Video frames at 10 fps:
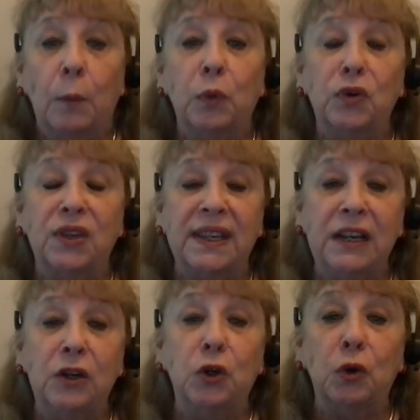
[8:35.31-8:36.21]

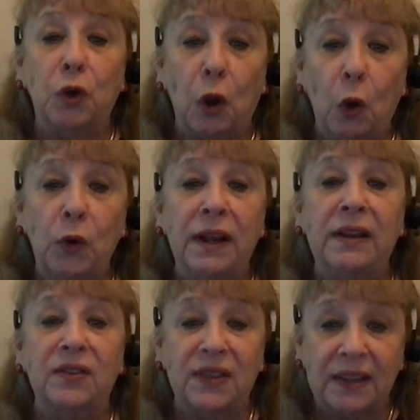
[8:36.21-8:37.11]
Procedure
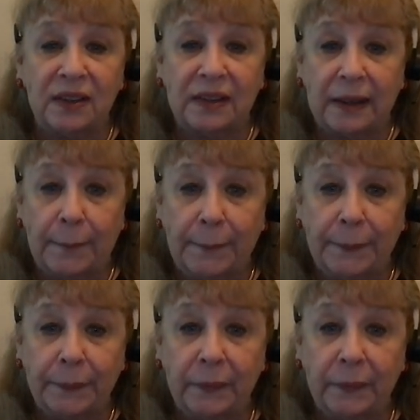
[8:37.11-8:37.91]
Coding System.